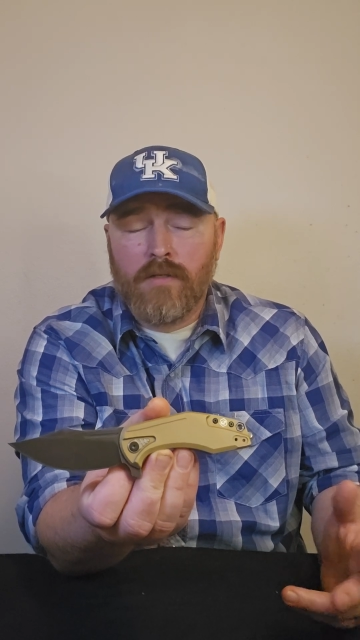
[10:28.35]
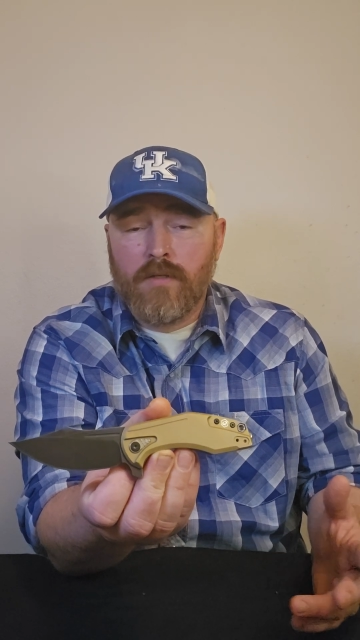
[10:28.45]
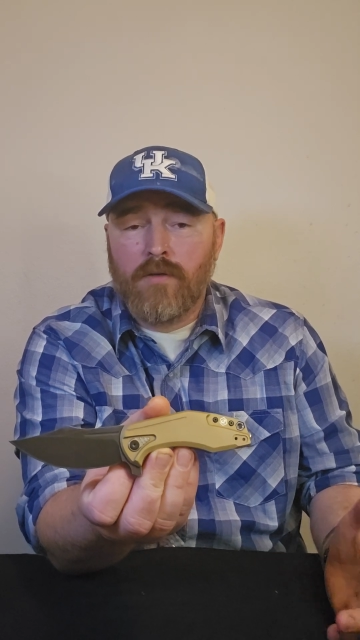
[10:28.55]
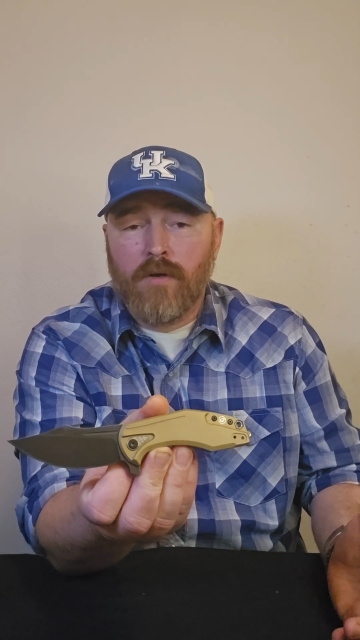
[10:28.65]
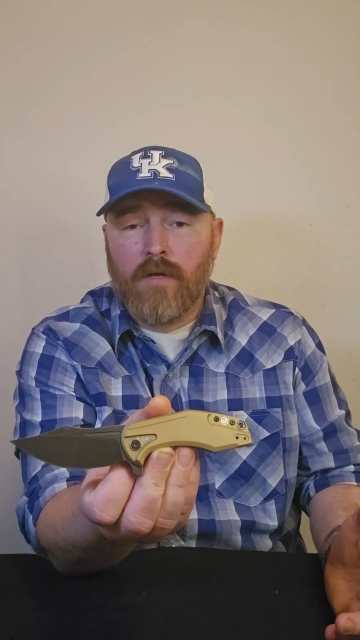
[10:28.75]
It's
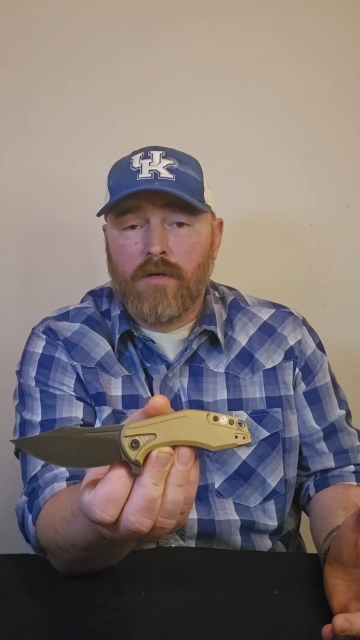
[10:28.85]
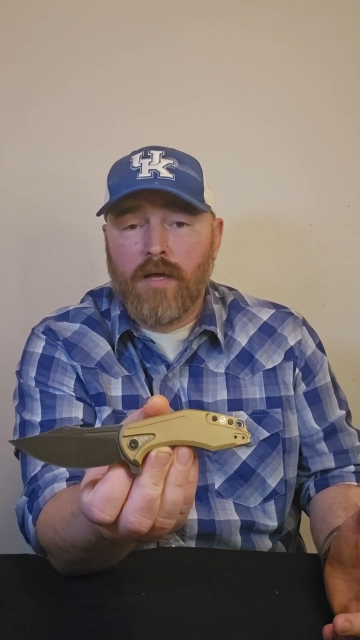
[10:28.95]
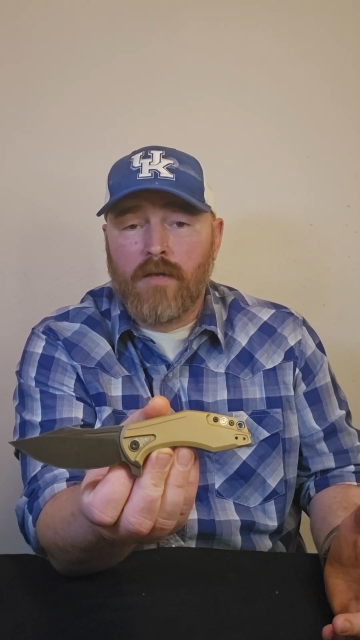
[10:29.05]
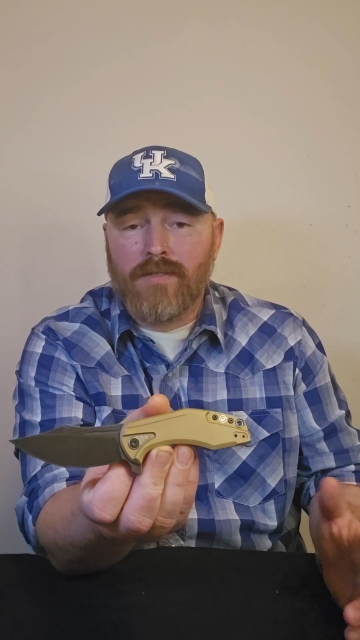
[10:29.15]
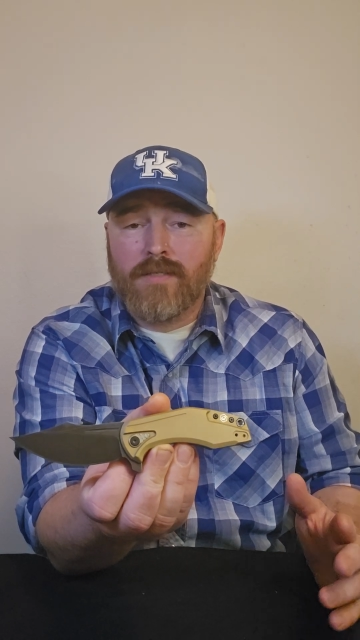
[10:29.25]
under
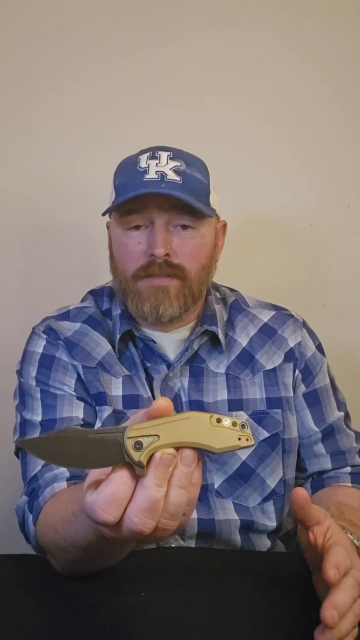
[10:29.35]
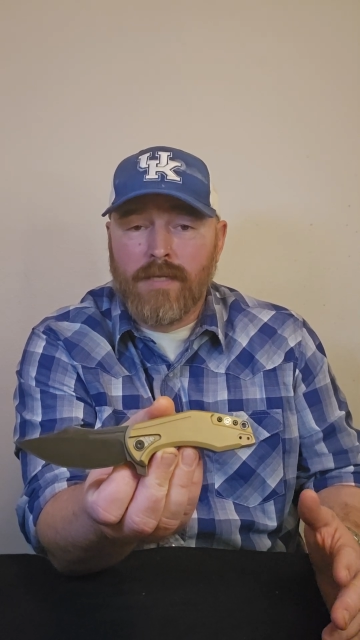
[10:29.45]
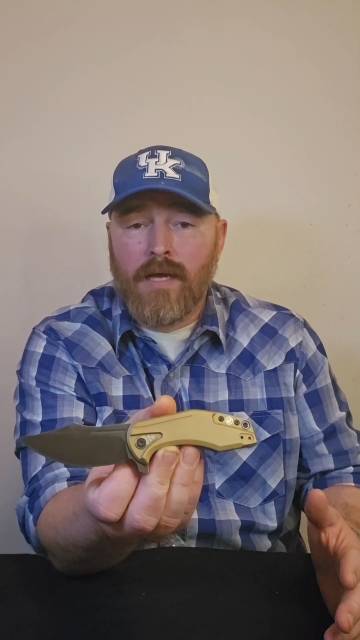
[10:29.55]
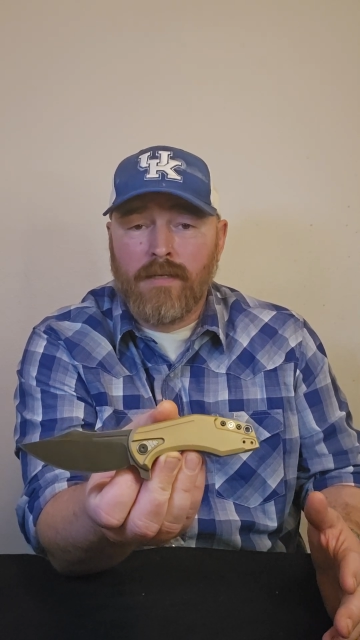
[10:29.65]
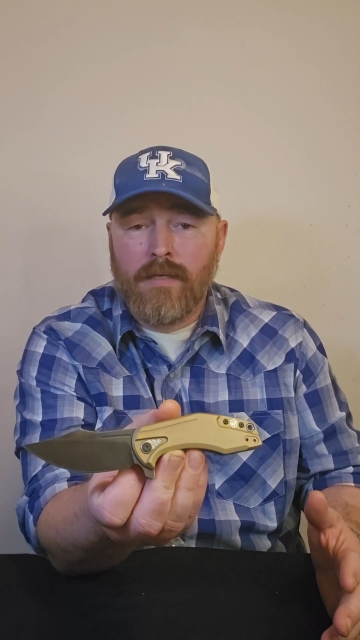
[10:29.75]
$100. It's
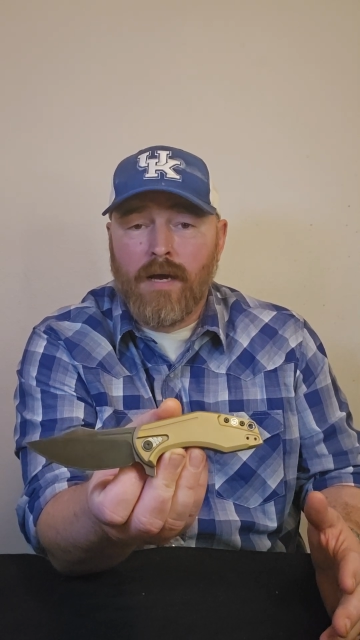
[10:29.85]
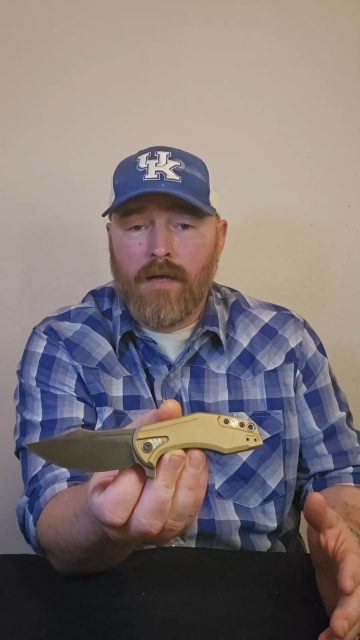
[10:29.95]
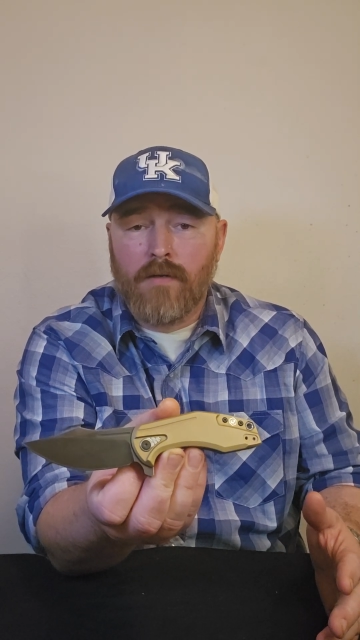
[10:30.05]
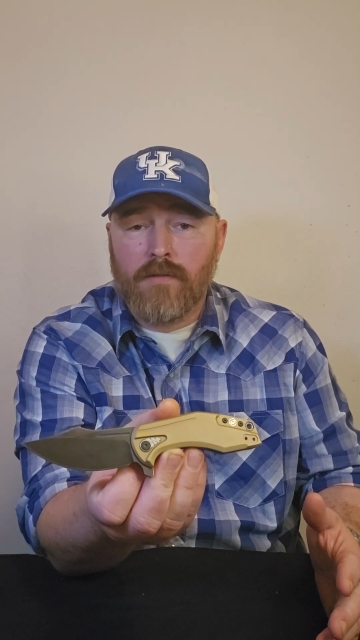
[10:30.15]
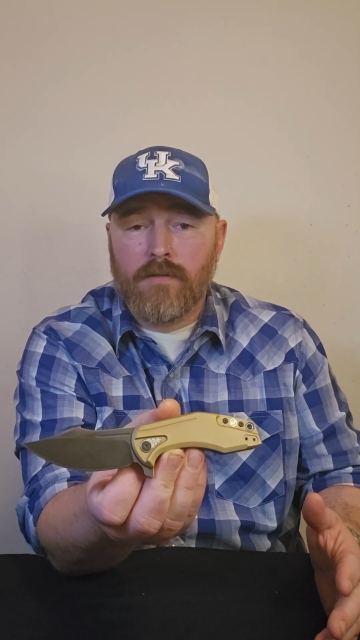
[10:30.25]

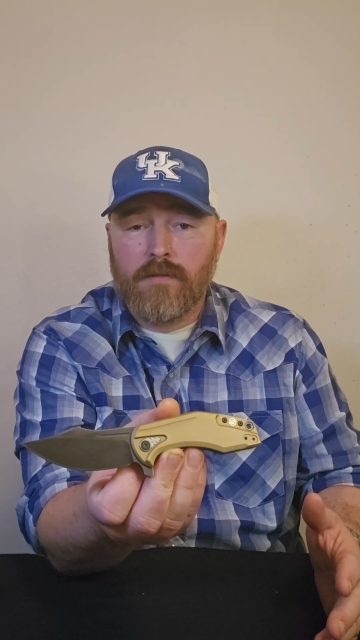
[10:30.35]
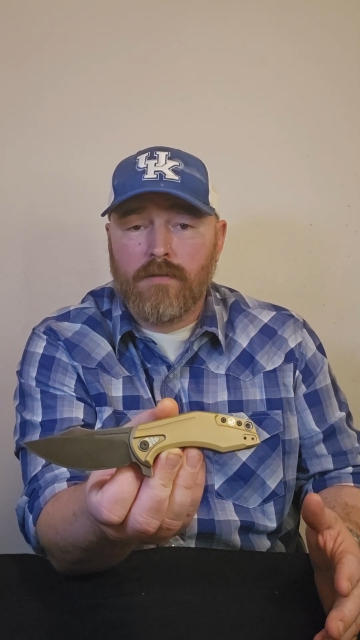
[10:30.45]
$90